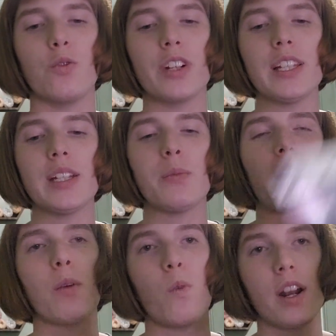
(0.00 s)
Really
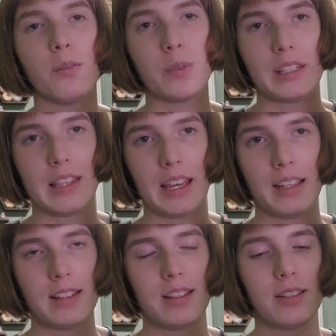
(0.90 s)
what I wanted was
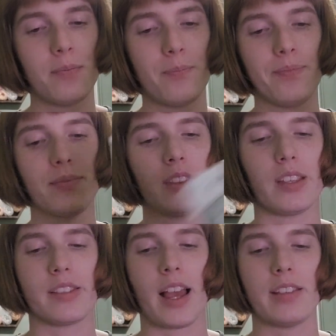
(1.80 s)
this,
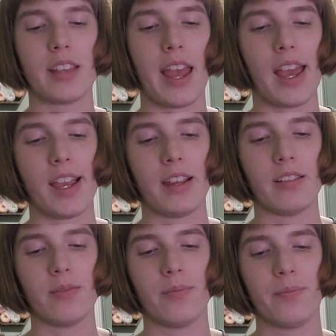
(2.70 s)
the size 8,